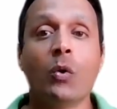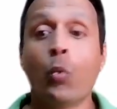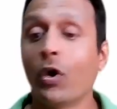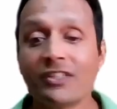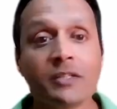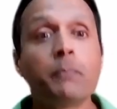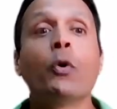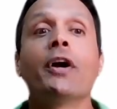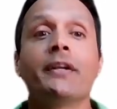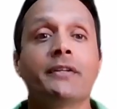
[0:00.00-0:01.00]
What is the
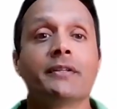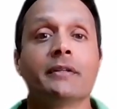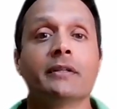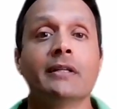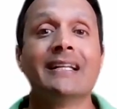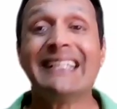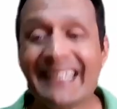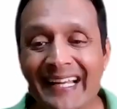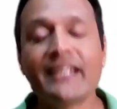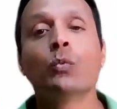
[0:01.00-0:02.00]
point in
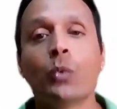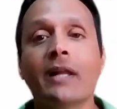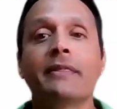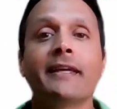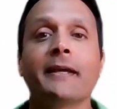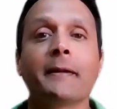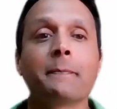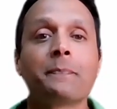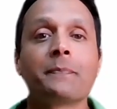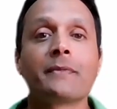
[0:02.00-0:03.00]
telling one
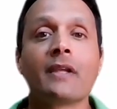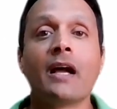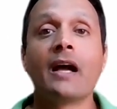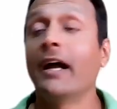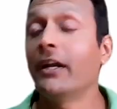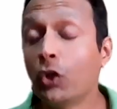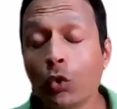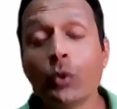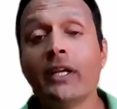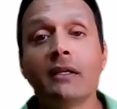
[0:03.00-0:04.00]
thing and
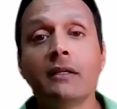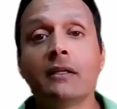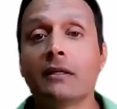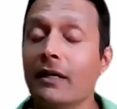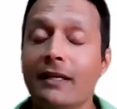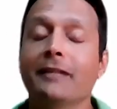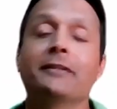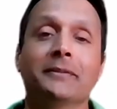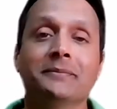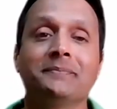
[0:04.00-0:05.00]
doing
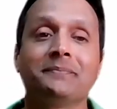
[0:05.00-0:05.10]
another?